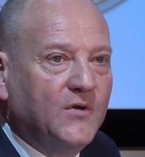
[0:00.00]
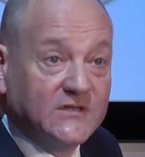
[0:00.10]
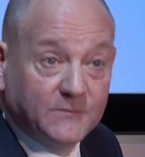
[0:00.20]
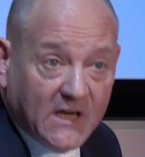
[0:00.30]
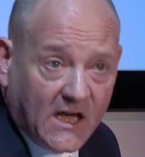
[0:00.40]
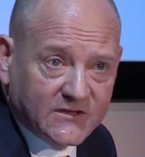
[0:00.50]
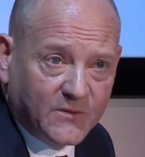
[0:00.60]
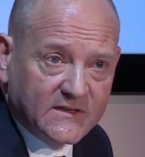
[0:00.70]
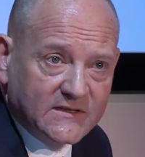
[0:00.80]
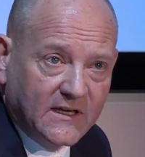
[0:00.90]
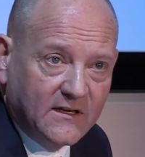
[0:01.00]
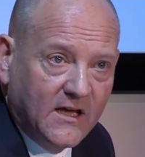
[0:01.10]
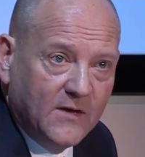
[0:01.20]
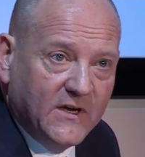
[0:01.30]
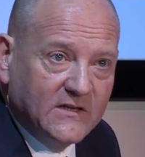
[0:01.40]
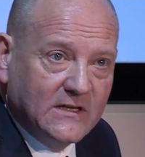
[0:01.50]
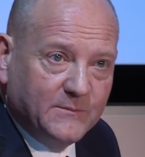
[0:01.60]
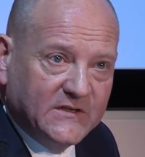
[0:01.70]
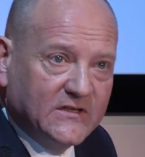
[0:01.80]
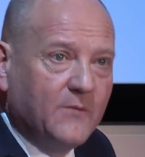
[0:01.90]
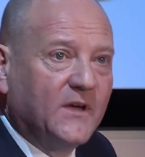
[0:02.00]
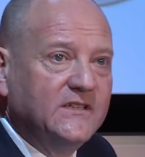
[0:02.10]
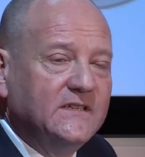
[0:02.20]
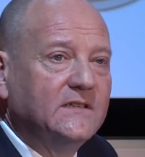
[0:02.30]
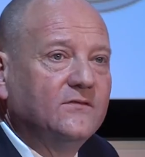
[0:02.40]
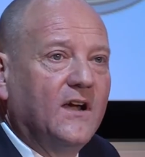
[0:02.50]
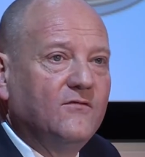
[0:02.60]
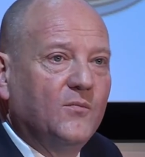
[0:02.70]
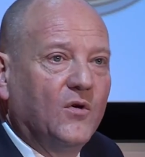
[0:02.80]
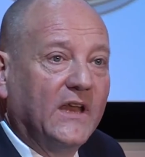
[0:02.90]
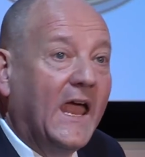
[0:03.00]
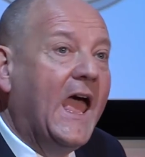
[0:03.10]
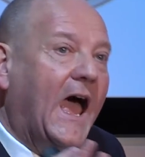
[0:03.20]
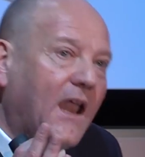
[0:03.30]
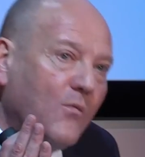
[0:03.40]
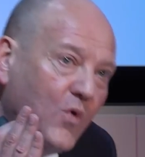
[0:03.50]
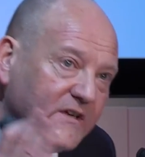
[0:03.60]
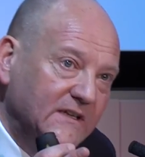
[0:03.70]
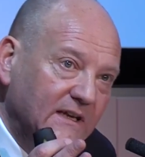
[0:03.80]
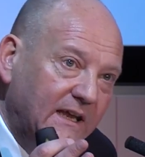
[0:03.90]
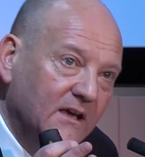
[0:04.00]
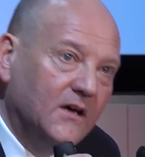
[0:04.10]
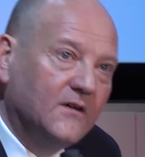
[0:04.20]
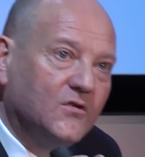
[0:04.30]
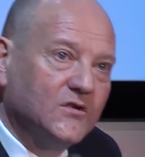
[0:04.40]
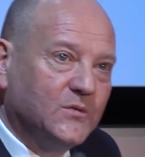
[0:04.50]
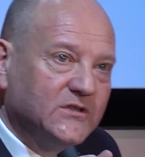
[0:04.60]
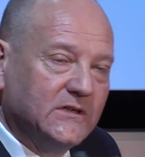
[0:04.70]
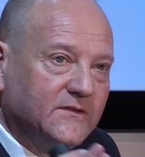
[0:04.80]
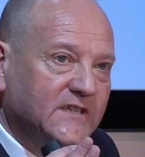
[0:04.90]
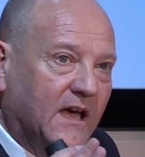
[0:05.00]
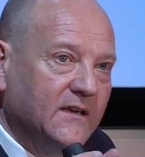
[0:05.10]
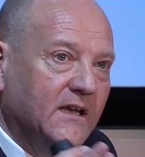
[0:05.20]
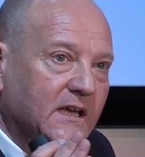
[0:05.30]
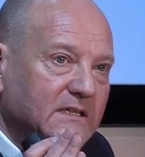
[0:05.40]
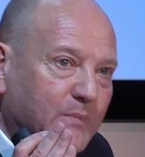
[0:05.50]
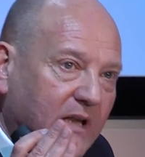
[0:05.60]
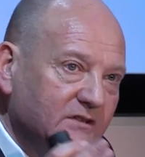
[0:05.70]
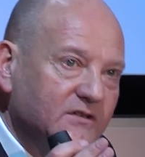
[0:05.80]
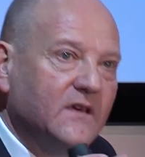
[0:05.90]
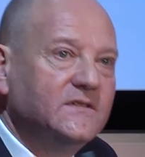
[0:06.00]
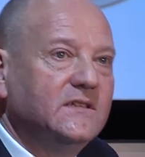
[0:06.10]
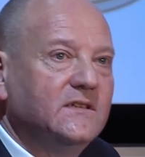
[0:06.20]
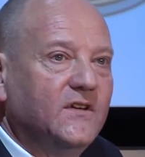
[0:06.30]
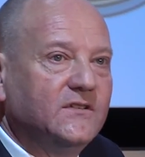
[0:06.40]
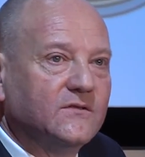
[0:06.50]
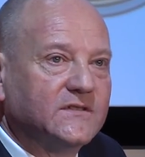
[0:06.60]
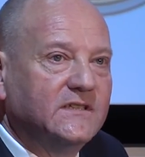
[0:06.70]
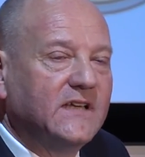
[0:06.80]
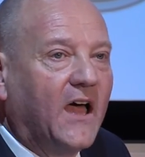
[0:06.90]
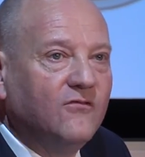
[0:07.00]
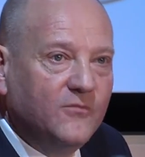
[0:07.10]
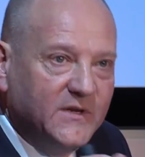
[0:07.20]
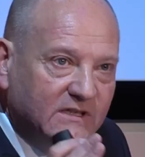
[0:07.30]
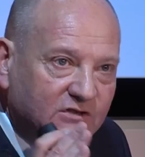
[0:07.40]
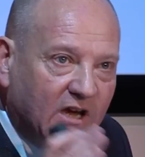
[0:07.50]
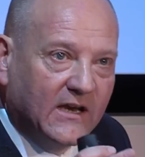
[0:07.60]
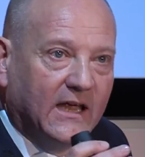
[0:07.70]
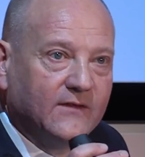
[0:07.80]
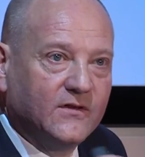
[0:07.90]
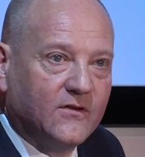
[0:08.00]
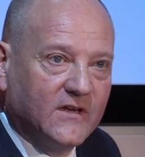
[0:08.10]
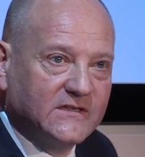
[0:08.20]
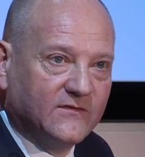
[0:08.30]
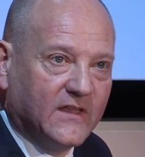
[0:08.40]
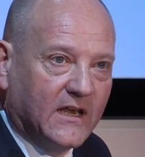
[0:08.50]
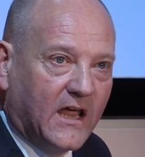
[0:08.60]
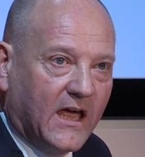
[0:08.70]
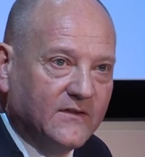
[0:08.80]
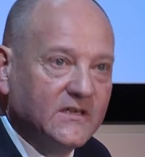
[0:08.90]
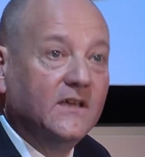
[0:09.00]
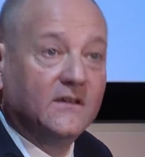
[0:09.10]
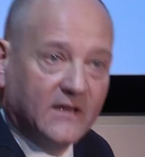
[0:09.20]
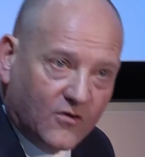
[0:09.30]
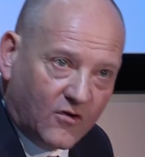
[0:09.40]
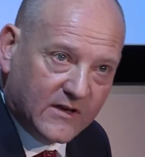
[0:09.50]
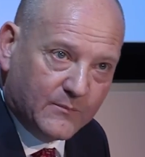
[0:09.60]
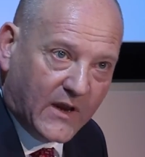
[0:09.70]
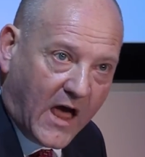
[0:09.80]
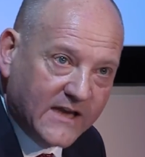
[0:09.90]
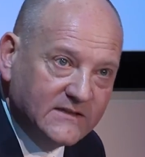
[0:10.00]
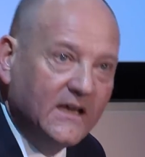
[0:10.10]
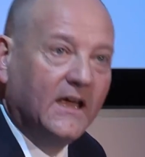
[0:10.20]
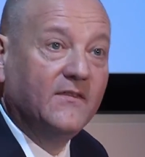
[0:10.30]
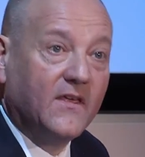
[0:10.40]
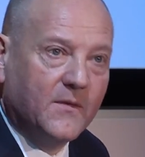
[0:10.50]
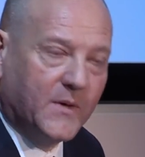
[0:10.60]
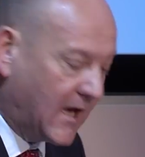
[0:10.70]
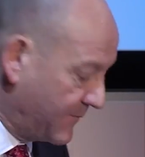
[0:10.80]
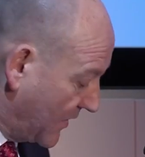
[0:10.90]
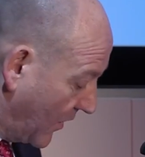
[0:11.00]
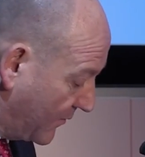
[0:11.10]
some glass ones in, because it'll be so much easier for everybody. And unwittingly, of course, what you'll have done is plunge those individuals into unremitting jet lag for the rest of their lives. They're already blind, and then they become clock